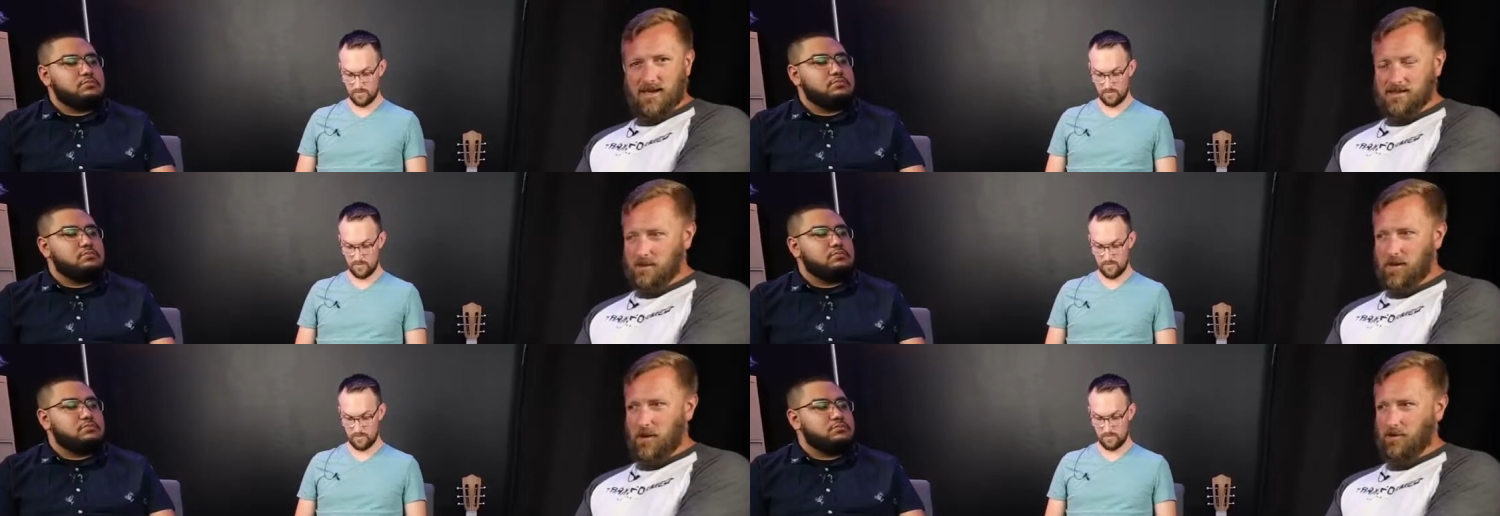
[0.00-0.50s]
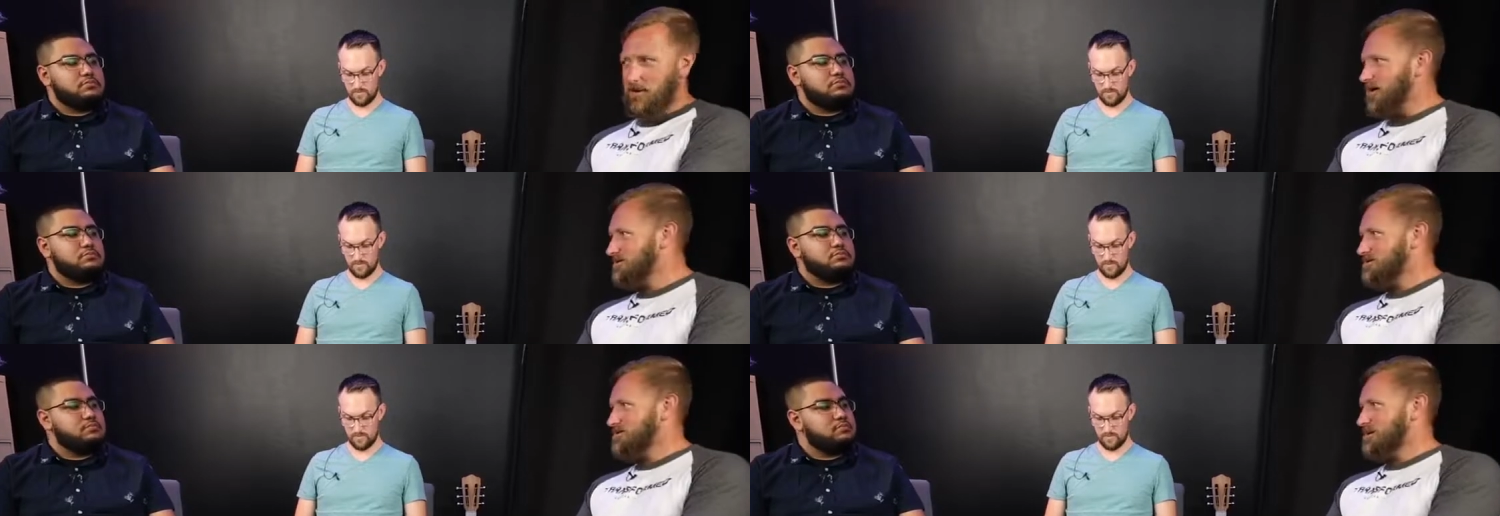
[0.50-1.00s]
Speaker 1: it's about
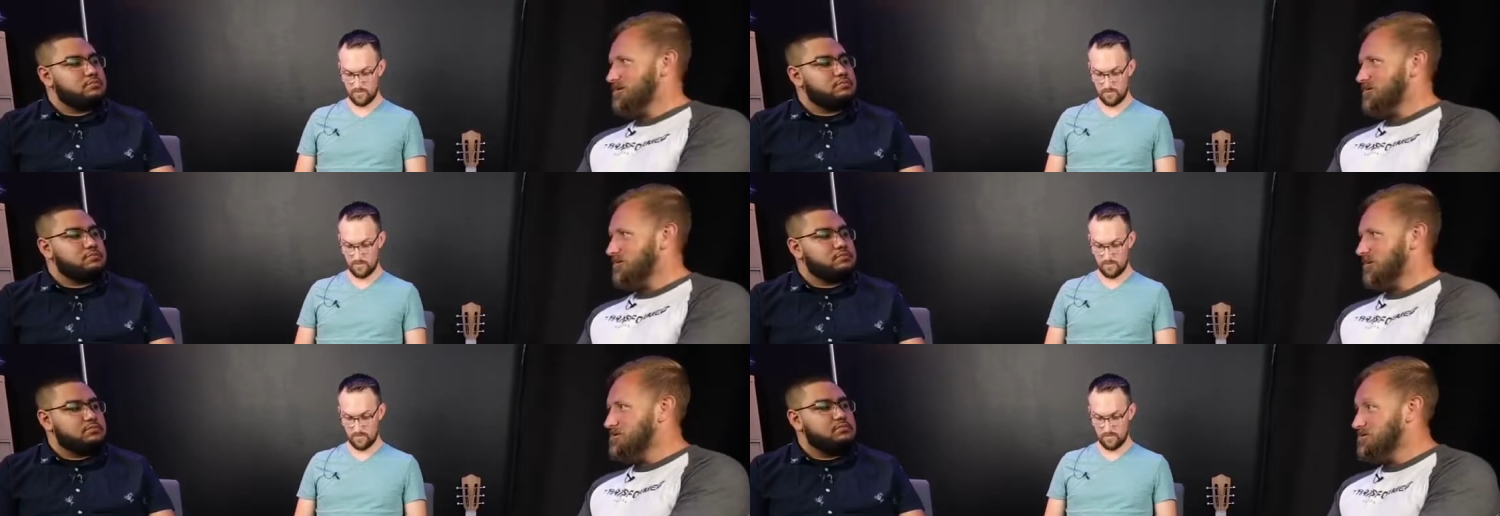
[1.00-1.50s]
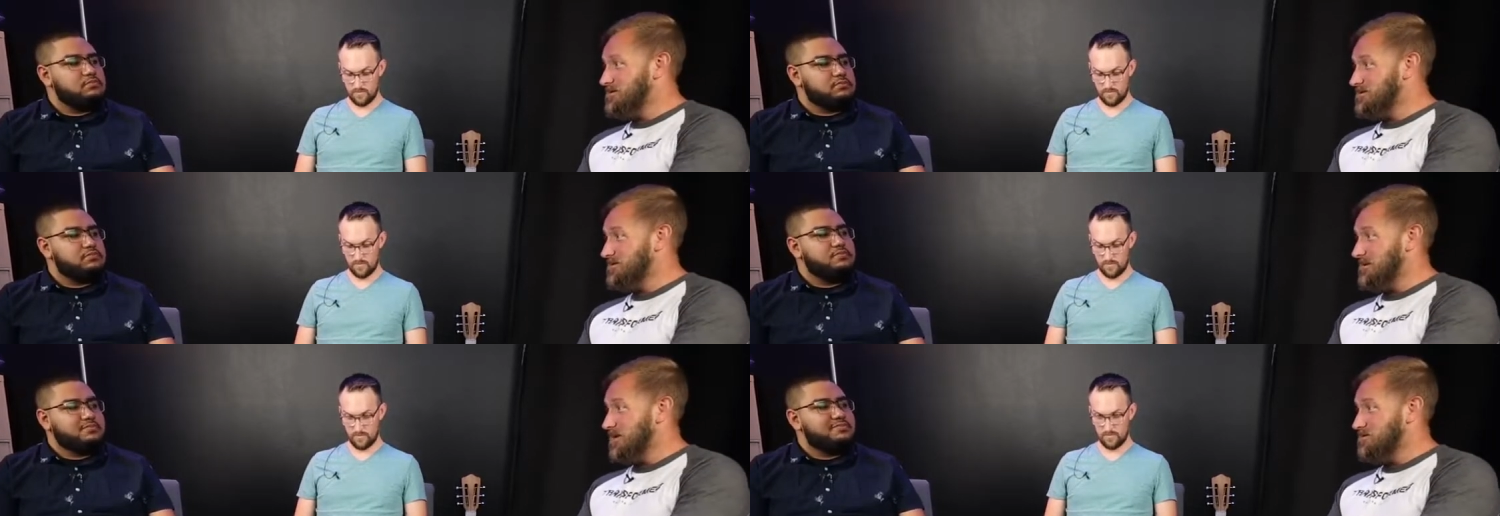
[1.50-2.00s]
God, just like the Pharisees
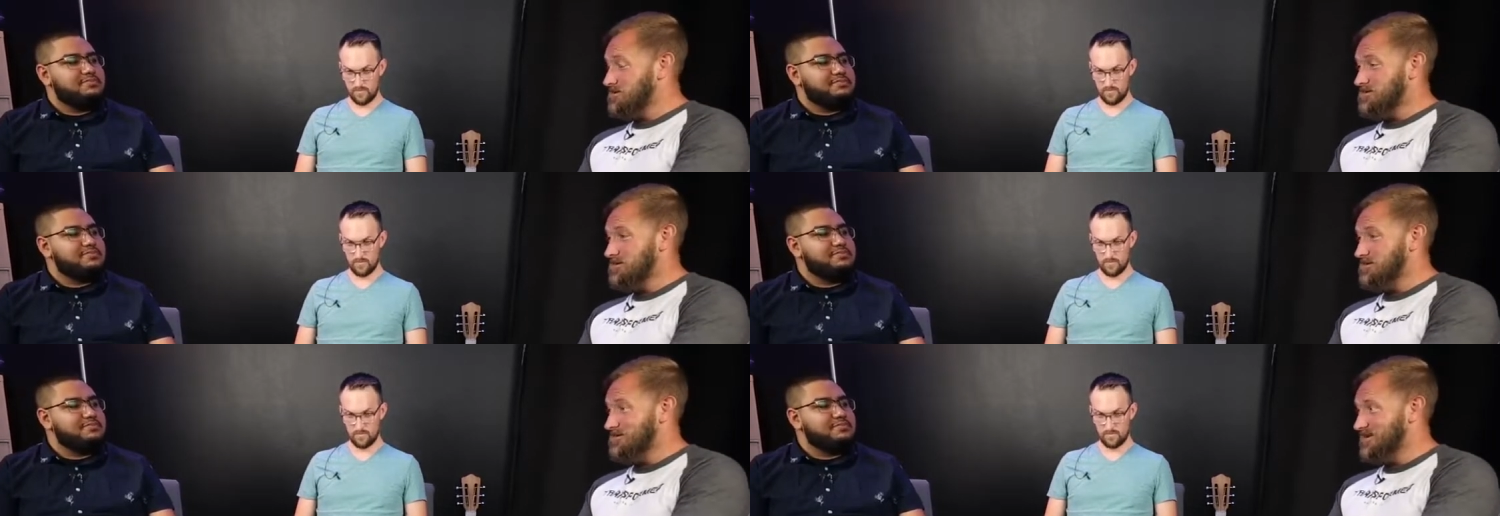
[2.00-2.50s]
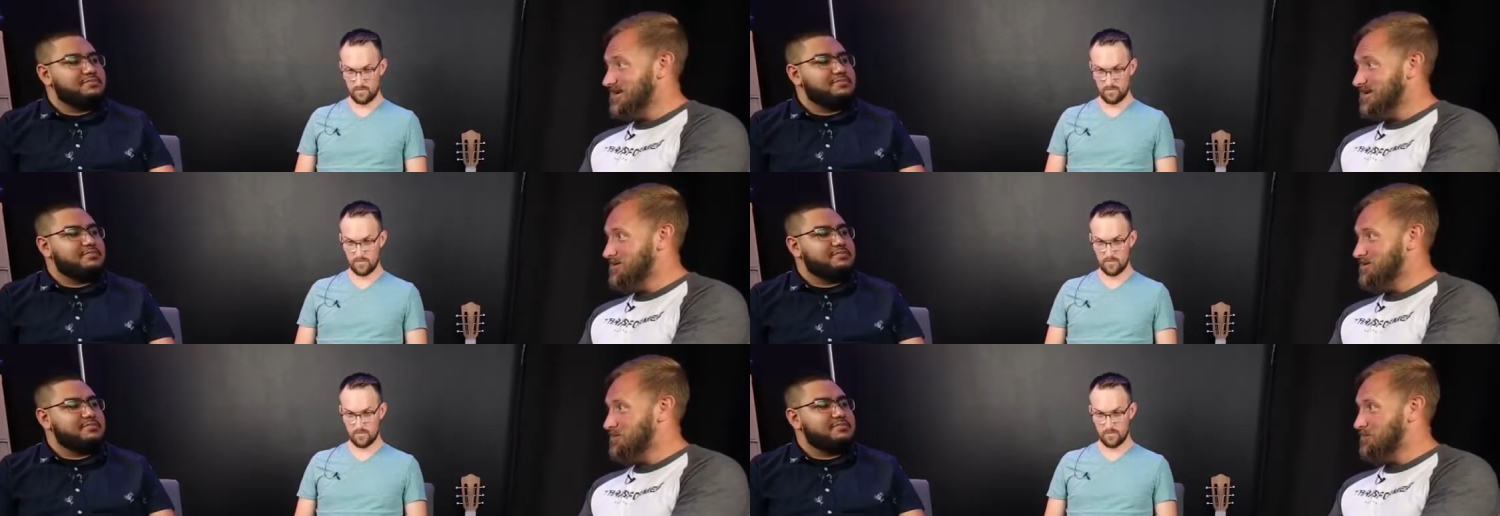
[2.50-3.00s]
and Sadducees
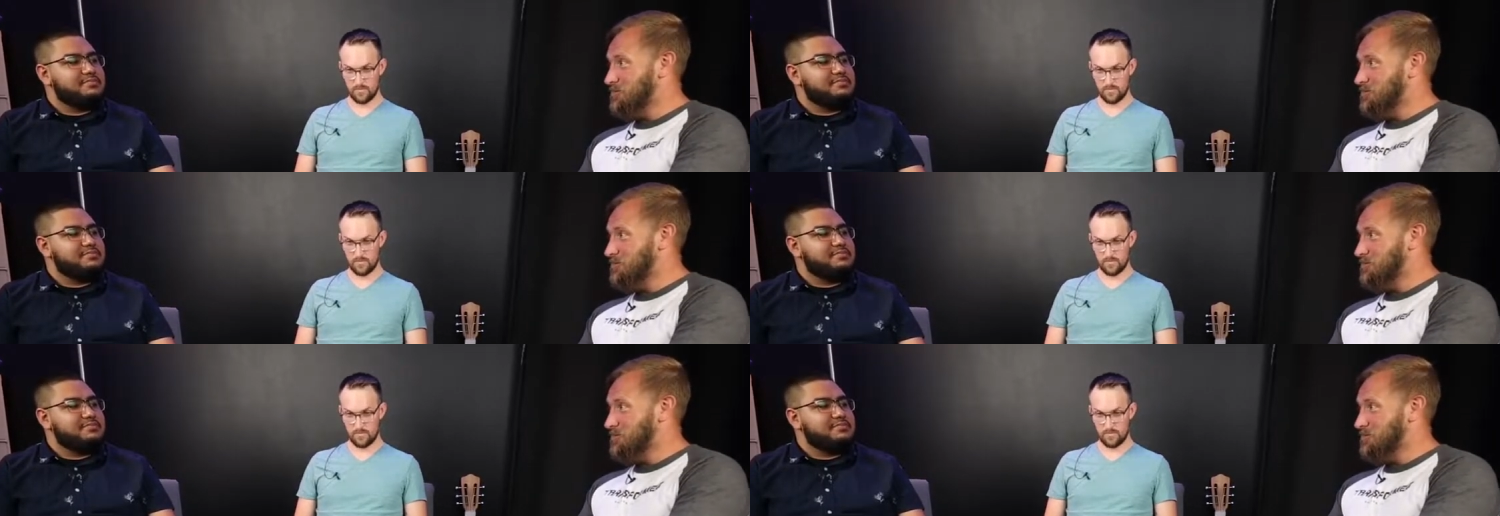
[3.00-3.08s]
did,